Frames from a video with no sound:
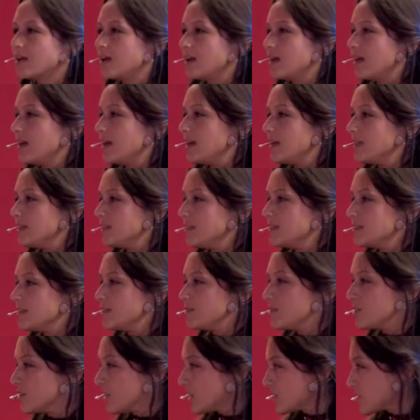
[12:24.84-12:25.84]
And
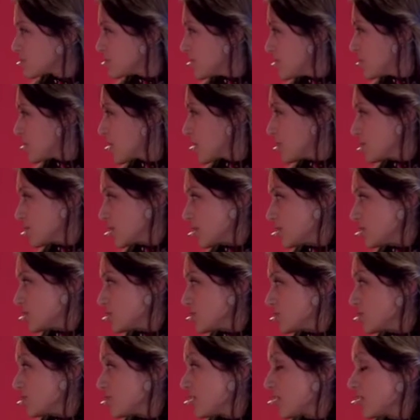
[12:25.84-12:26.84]
if you ask me what I'm going to do
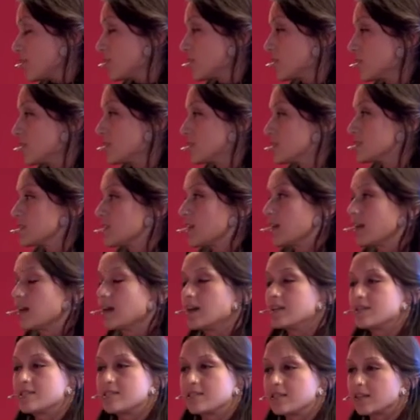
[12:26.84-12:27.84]
in 5 years,
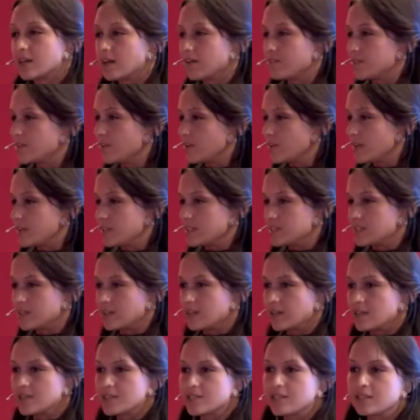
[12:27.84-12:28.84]
I still have no idea.
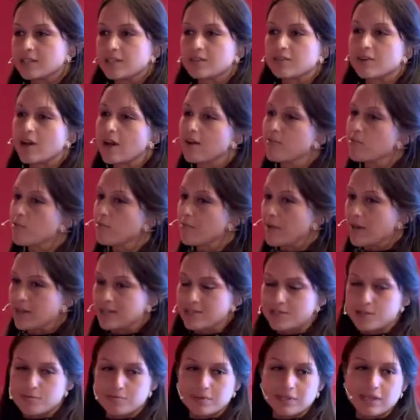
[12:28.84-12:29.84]
I still don't have a
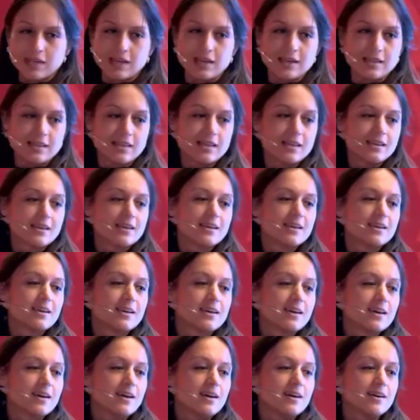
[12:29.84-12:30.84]
master plan.
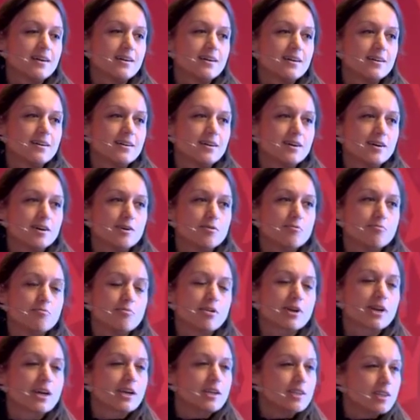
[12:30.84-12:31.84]

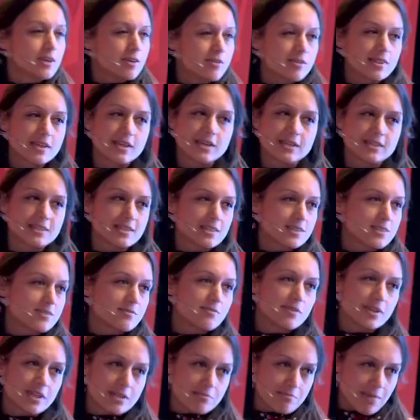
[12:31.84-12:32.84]
But I know that it doesn't
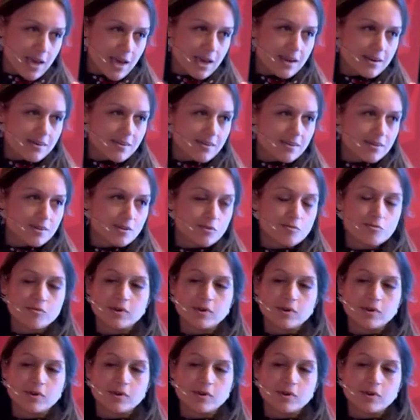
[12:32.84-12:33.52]
really matter.